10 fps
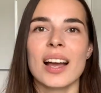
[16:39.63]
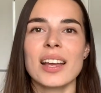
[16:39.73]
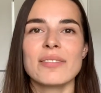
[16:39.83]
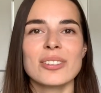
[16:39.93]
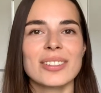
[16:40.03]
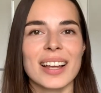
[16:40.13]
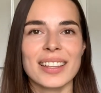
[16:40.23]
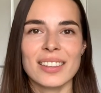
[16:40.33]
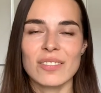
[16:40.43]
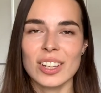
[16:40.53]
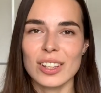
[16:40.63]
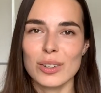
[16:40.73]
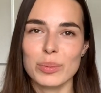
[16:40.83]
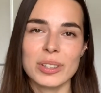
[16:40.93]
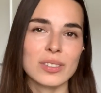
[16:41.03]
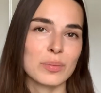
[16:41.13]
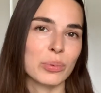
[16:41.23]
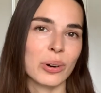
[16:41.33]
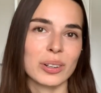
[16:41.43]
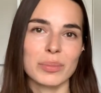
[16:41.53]
If you like the video, please
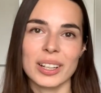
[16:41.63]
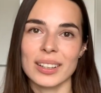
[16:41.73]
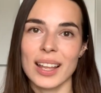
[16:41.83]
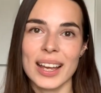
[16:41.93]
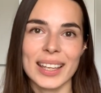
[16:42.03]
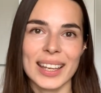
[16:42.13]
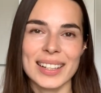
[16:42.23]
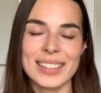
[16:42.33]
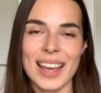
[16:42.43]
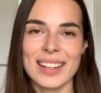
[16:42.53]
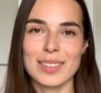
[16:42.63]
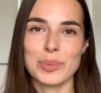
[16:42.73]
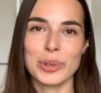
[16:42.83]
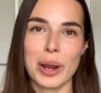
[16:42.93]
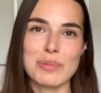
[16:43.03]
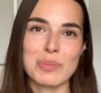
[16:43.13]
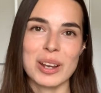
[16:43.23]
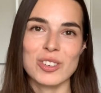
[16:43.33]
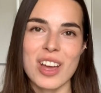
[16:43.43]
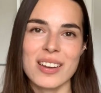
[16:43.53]
support me and like it and subscribe to my
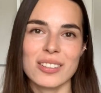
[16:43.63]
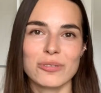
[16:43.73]
channel